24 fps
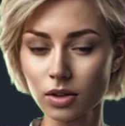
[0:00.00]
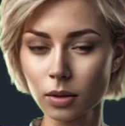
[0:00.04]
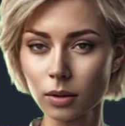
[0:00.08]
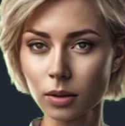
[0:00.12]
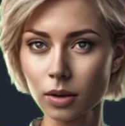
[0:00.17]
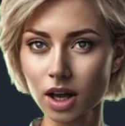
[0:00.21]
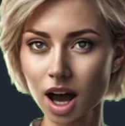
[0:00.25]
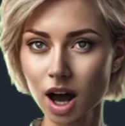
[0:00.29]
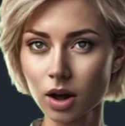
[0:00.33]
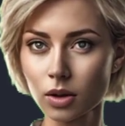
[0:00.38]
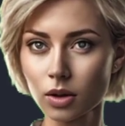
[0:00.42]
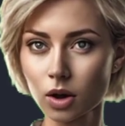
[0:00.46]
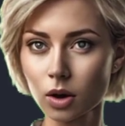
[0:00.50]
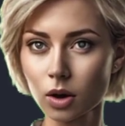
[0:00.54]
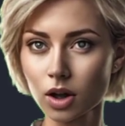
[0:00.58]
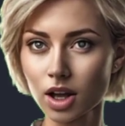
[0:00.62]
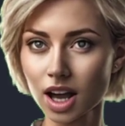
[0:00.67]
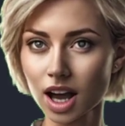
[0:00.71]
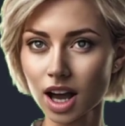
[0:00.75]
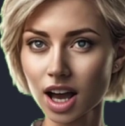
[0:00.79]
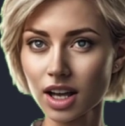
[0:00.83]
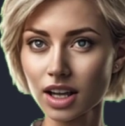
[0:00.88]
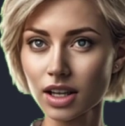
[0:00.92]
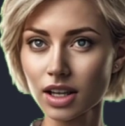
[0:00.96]
from
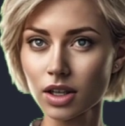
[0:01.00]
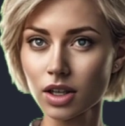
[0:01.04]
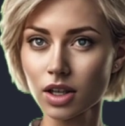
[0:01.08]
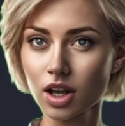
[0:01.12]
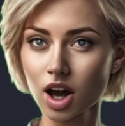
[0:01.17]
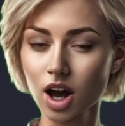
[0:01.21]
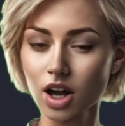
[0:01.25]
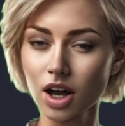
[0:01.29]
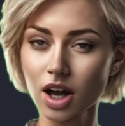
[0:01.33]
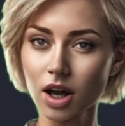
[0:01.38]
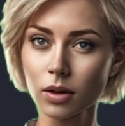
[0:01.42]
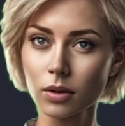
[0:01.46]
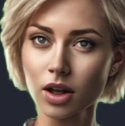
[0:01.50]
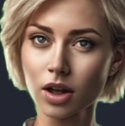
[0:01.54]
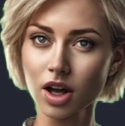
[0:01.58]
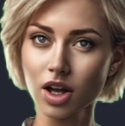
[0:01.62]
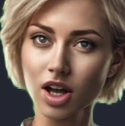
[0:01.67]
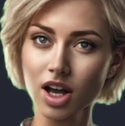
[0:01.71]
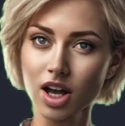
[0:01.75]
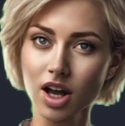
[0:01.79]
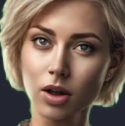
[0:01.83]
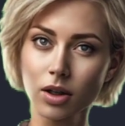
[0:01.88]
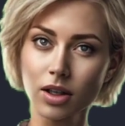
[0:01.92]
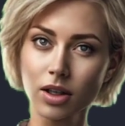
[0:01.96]
downloading and installing
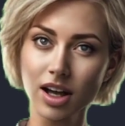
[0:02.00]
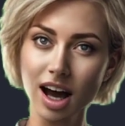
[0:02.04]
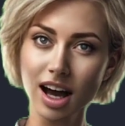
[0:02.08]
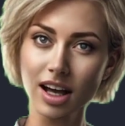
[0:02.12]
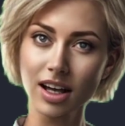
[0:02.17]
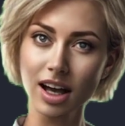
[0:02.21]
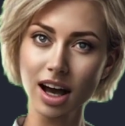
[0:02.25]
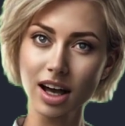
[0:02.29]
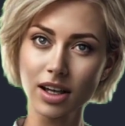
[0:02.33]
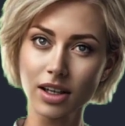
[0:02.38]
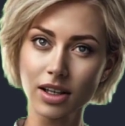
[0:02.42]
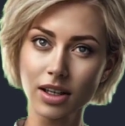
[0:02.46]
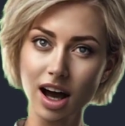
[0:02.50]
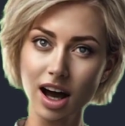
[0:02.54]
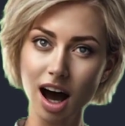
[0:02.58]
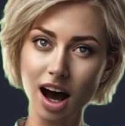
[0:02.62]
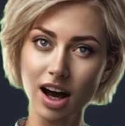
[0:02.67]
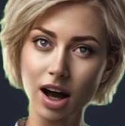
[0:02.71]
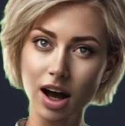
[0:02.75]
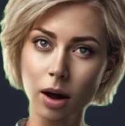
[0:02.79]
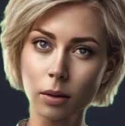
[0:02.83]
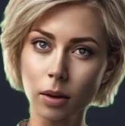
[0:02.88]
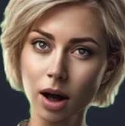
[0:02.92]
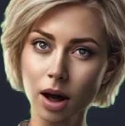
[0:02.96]
VGO Citect
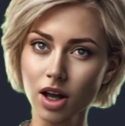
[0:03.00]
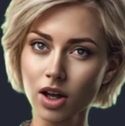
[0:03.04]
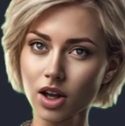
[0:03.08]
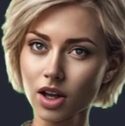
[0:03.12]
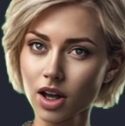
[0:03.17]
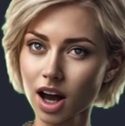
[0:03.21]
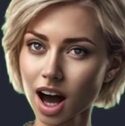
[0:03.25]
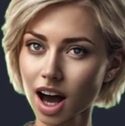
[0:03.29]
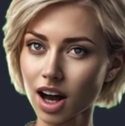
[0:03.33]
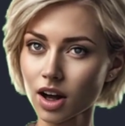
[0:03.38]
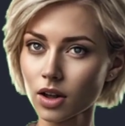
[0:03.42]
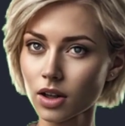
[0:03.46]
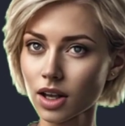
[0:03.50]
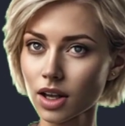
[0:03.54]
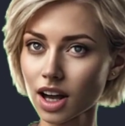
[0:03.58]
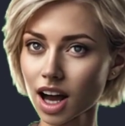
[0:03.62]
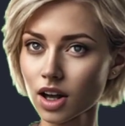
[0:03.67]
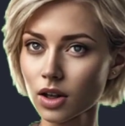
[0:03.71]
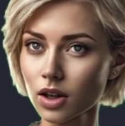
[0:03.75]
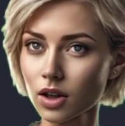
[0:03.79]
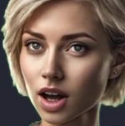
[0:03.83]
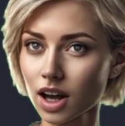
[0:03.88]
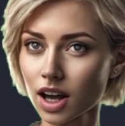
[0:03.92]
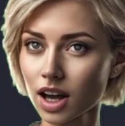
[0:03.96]
SCADA by Schneider
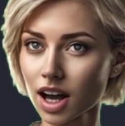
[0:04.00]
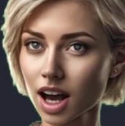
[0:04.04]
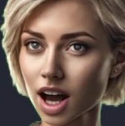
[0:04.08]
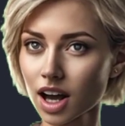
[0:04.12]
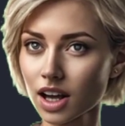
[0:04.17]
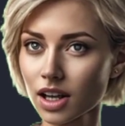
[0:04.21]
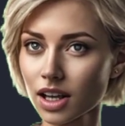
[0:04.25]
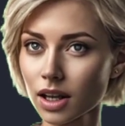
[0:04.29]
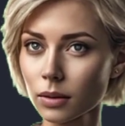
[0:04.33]
Electric,